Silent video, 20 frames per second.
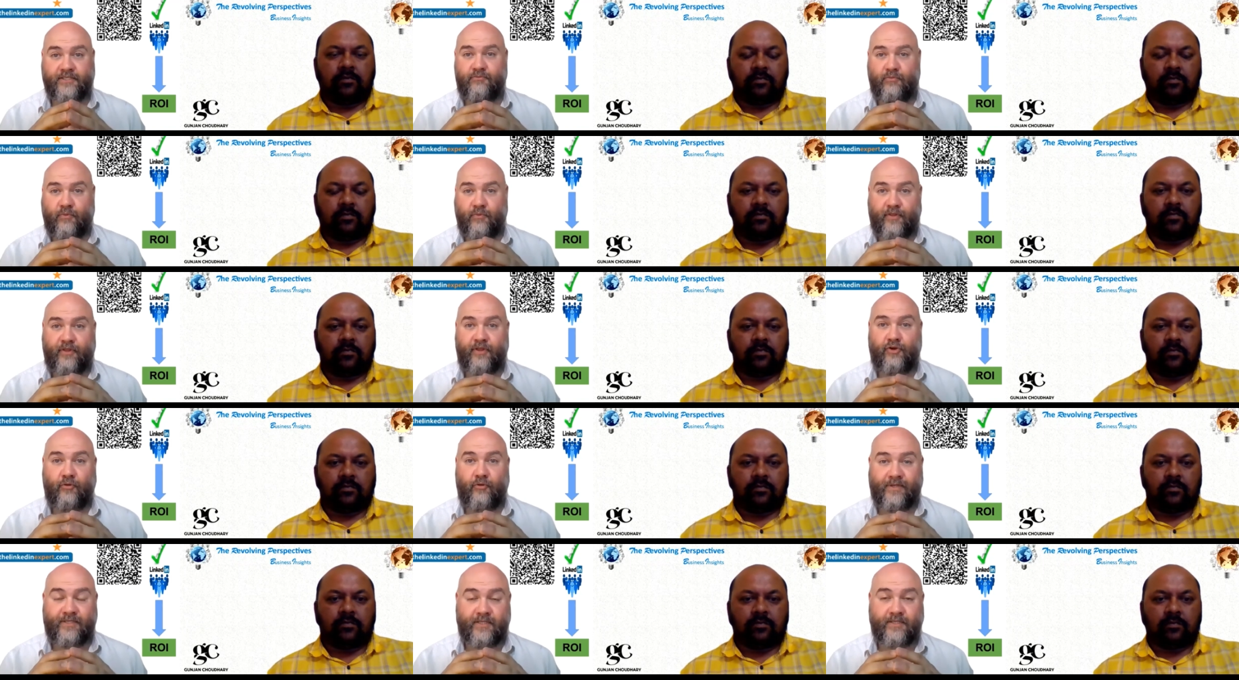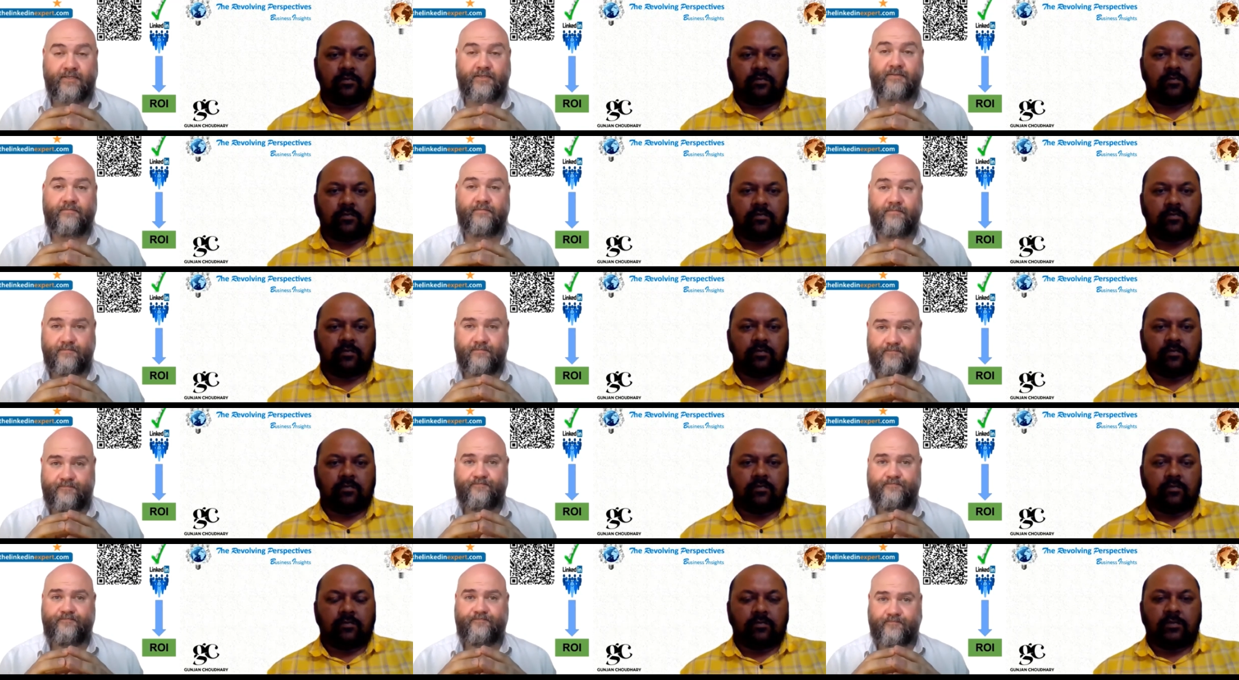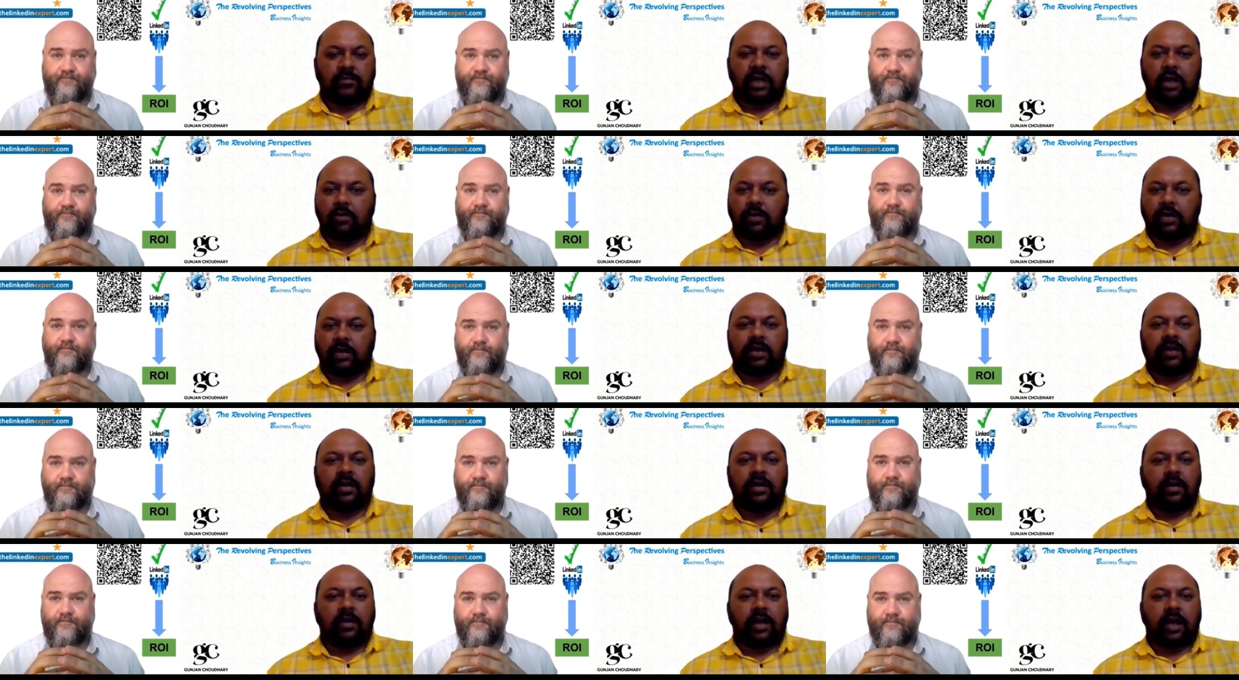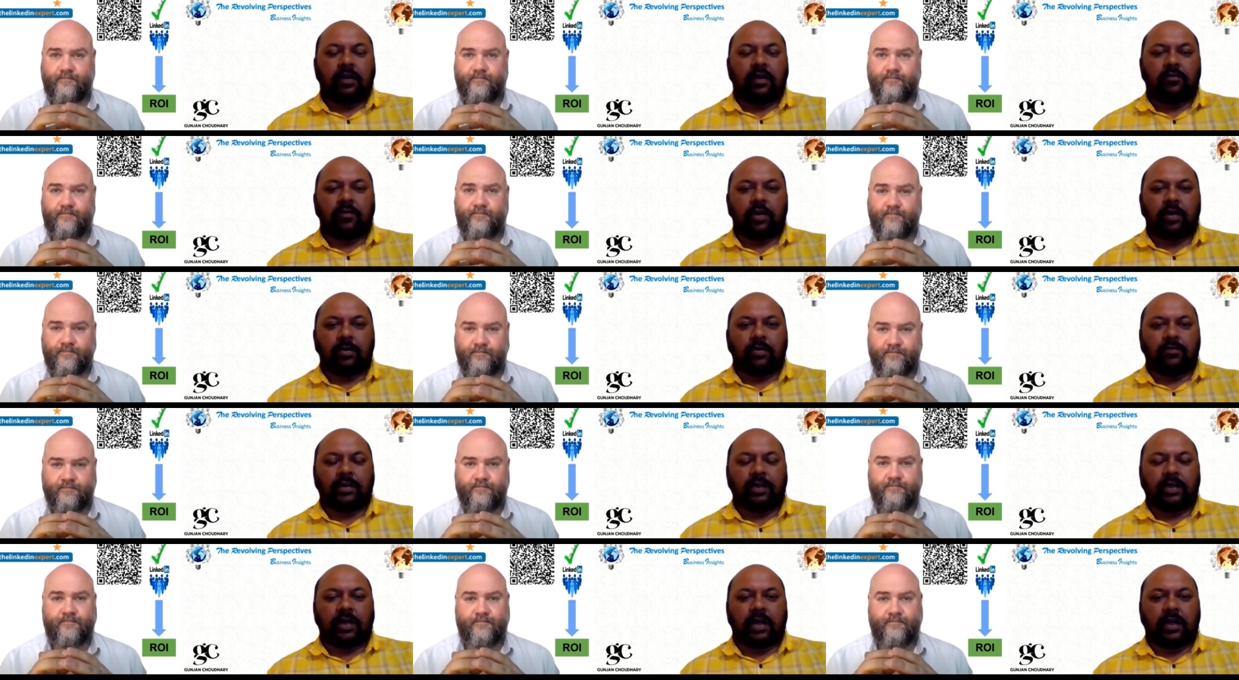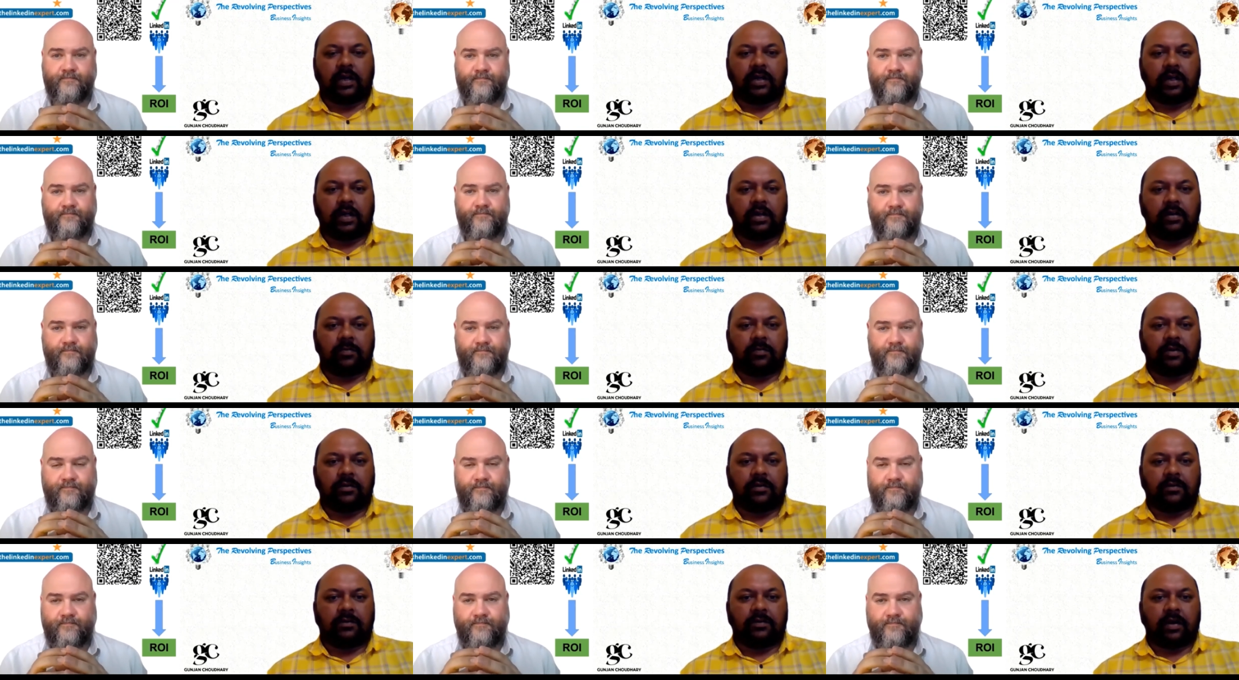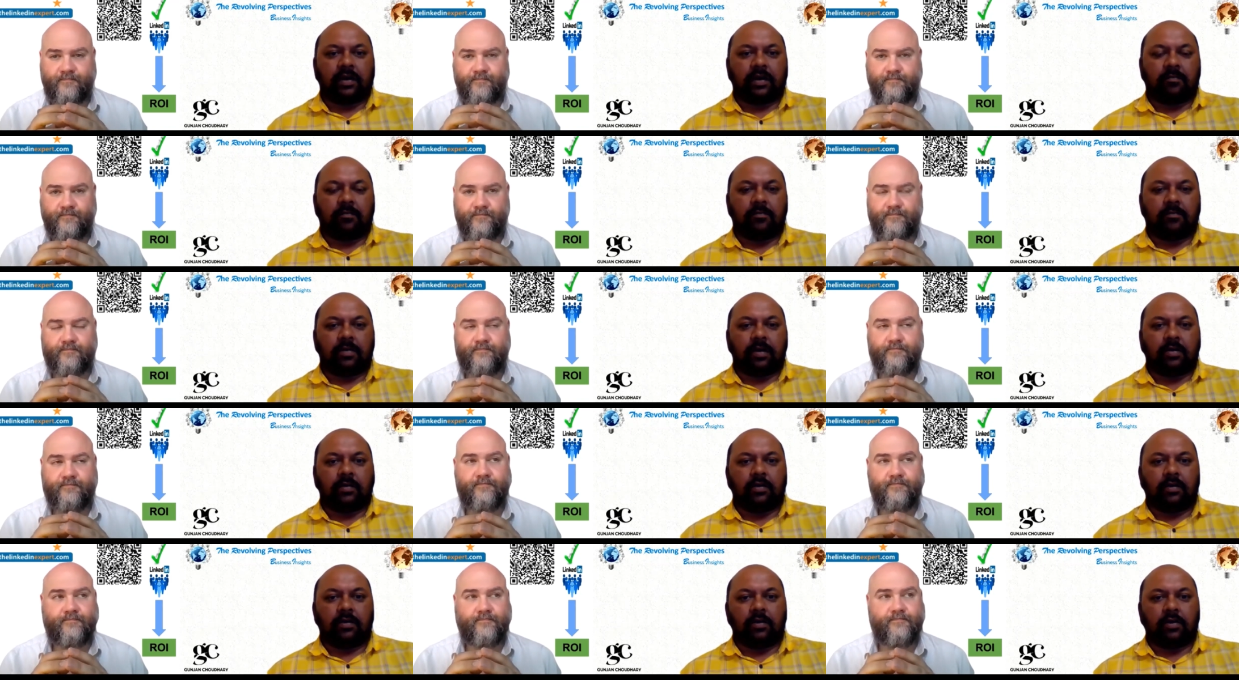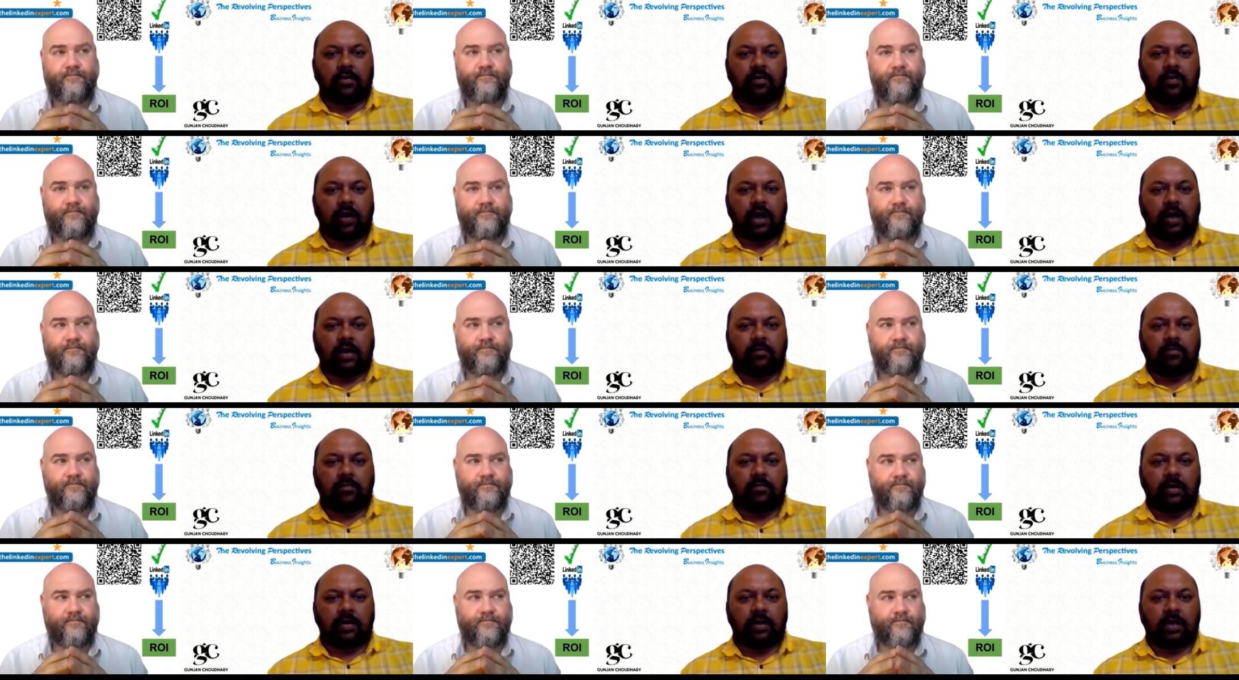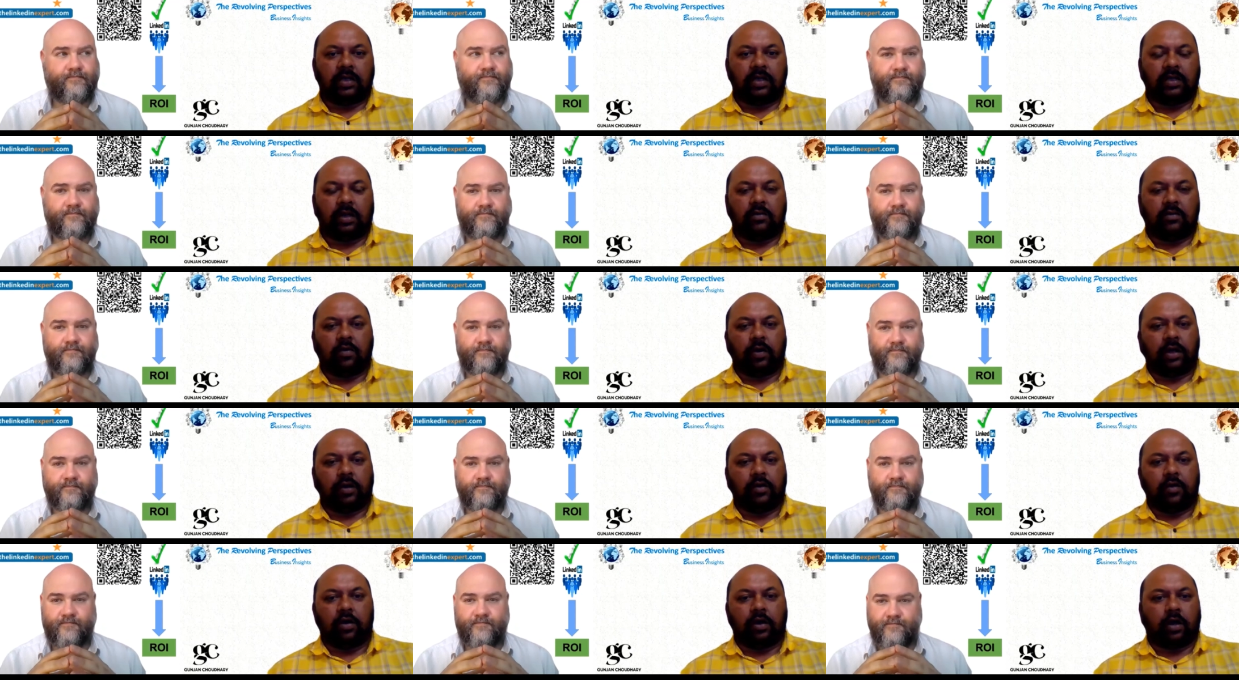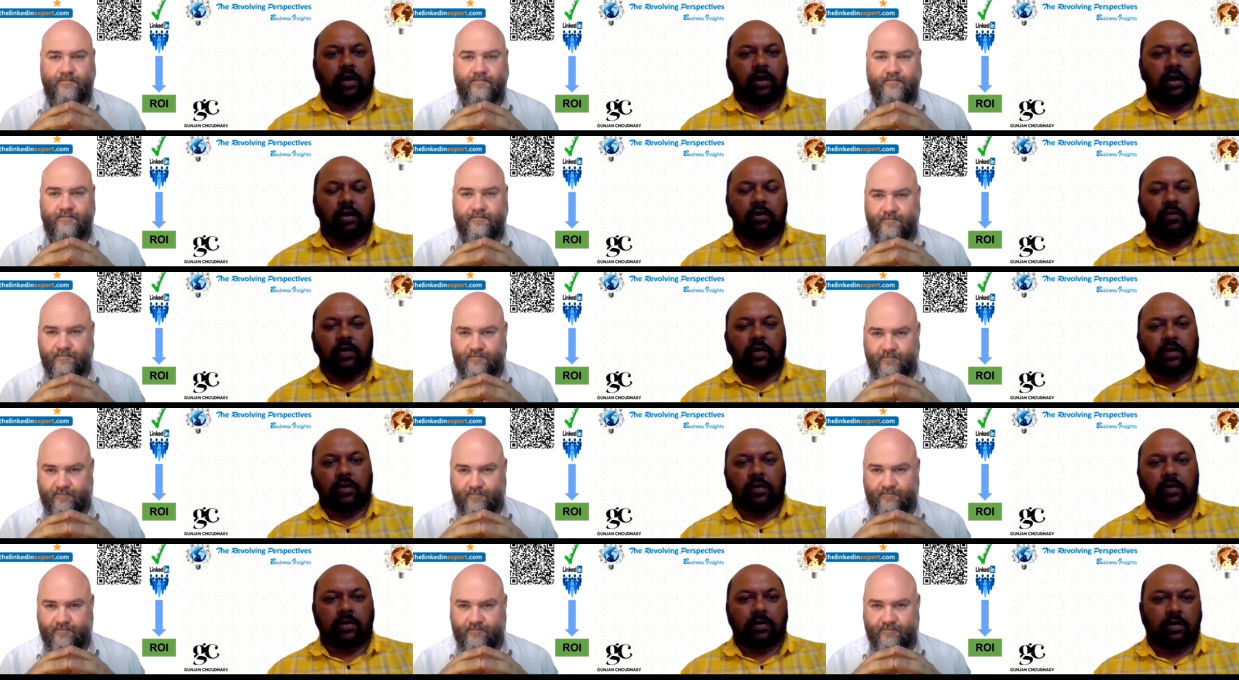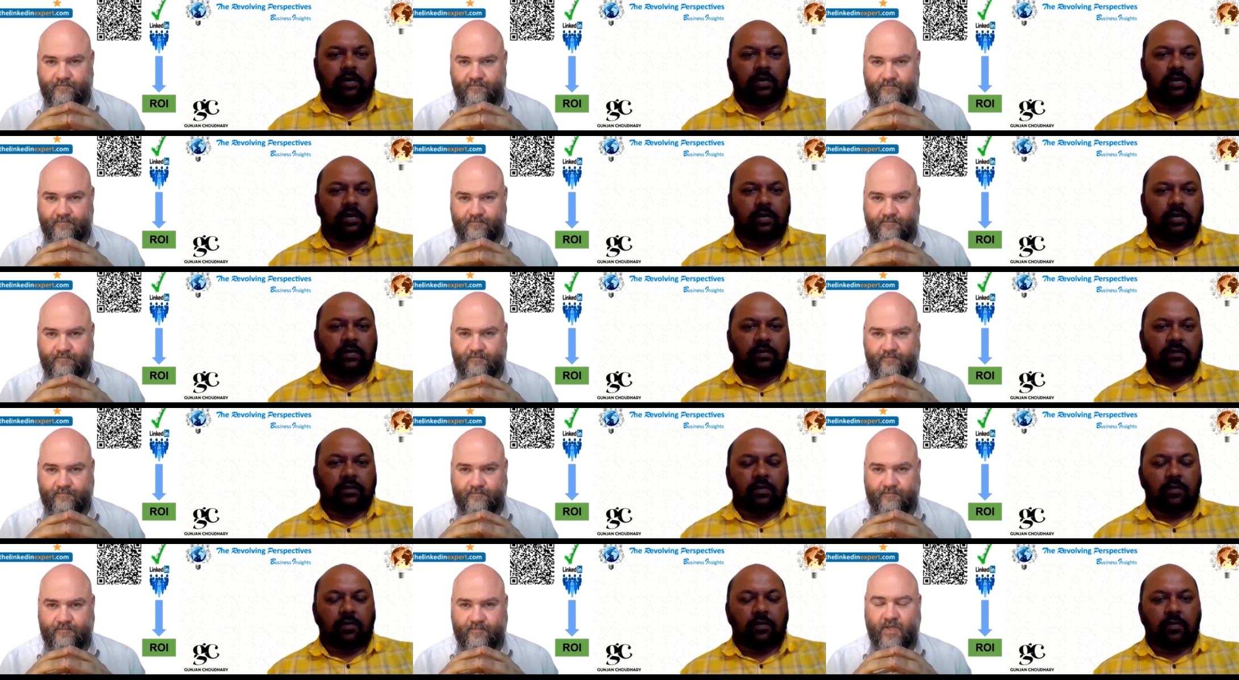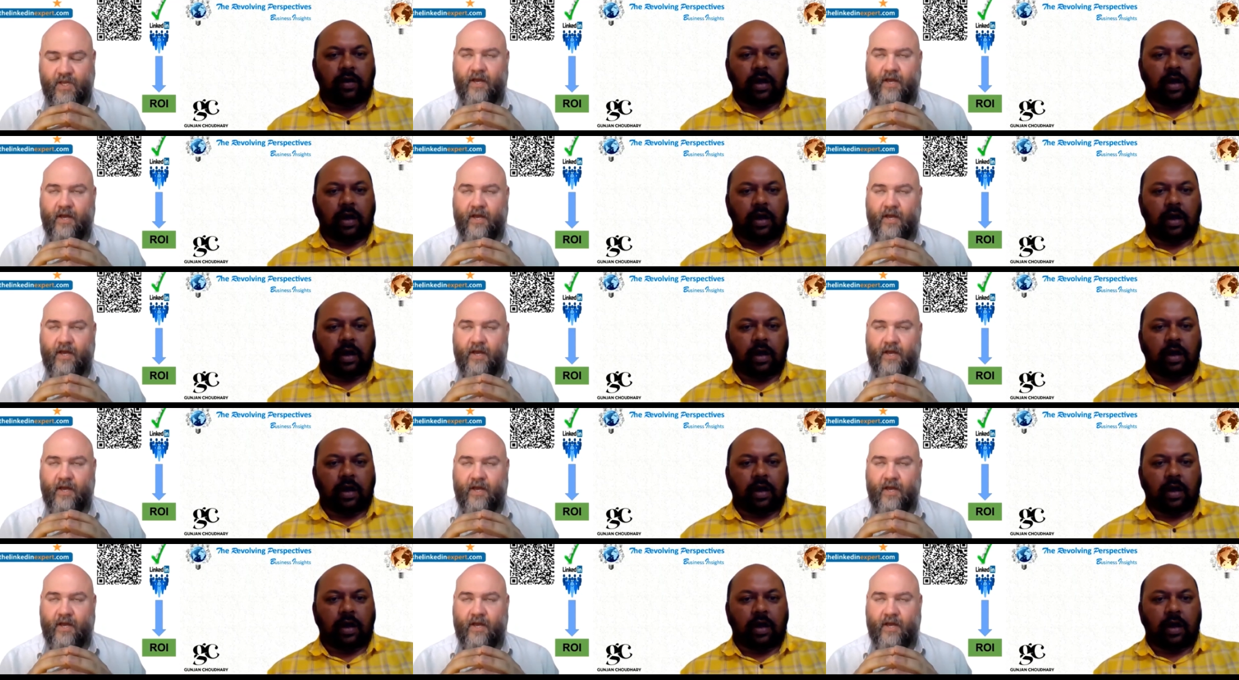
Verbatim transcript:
Speaker 1: within your business.
Speaker 2: Okay, and what about for the current entrepreneurs? Uh, uh you know who are either doing good or not doing good. So,